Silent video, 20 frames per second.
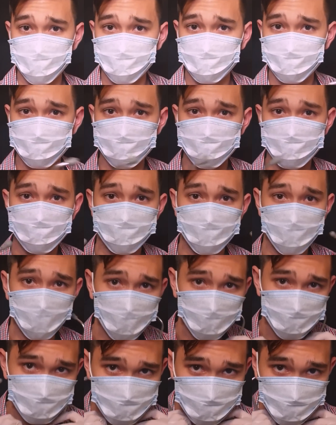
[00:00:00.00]
various
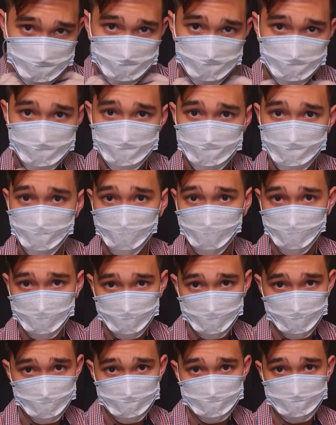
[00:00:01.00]
parts
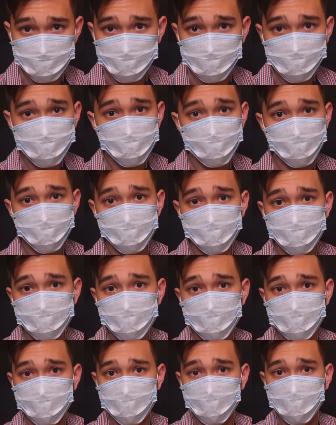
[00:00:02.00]
of your
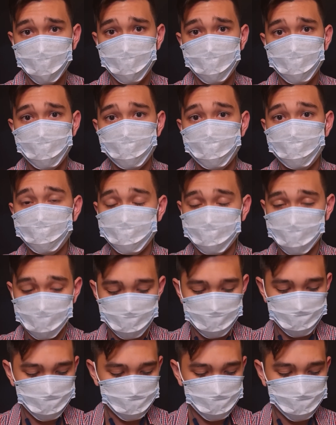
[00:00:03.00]

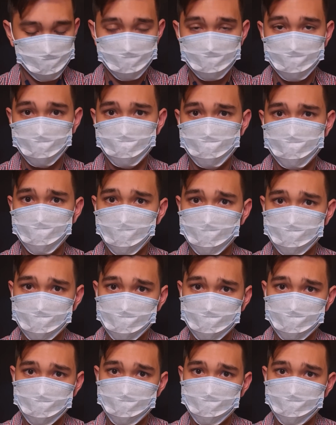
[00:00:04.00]
front of your
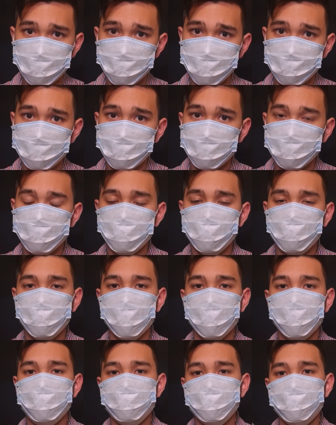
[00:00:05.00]
chest, as
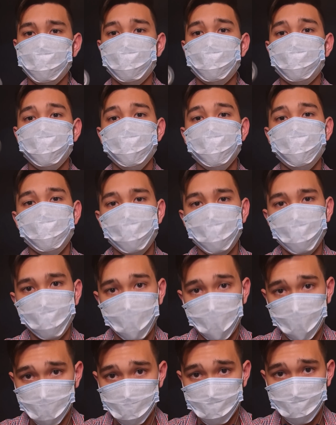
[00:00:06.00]
well as on the
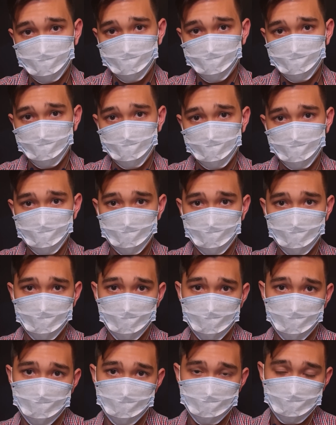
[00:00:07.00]
back,
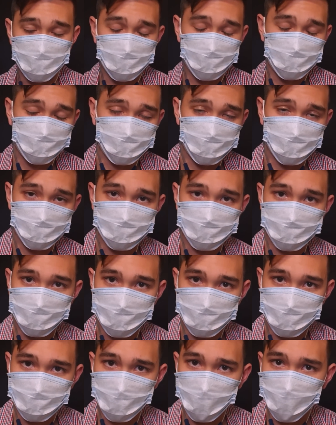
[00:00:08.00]
listening for
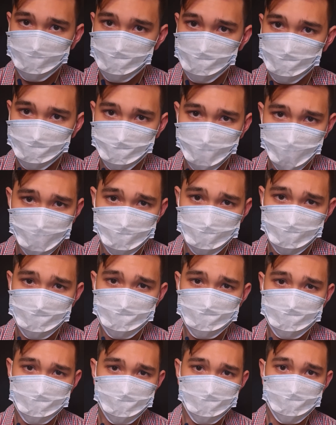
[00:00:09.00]
any
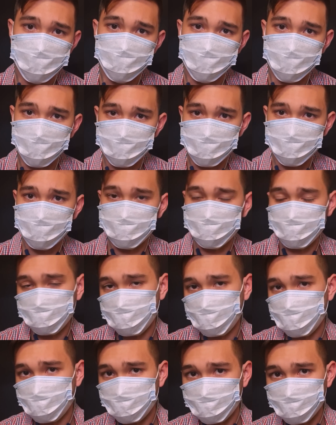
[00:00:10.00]
abnormalities, any changes to
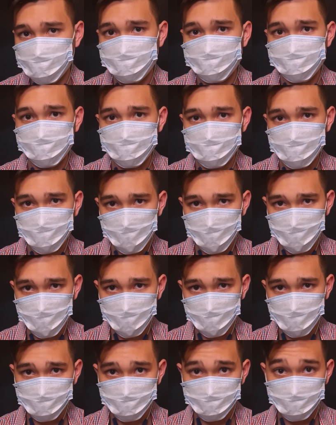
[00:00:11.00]
your breathing,
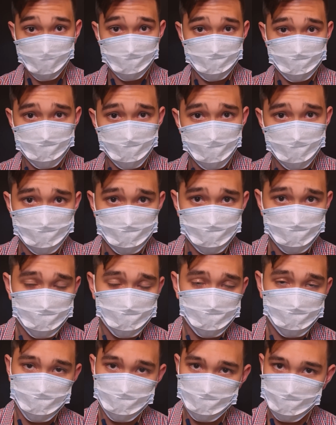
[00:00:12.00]
breath
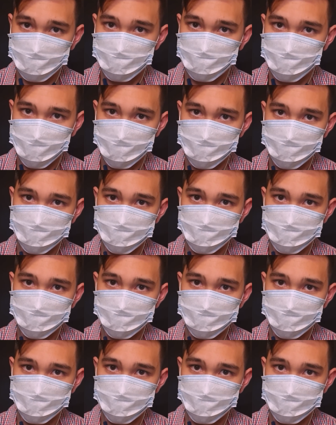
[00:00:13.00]
sounds, etc.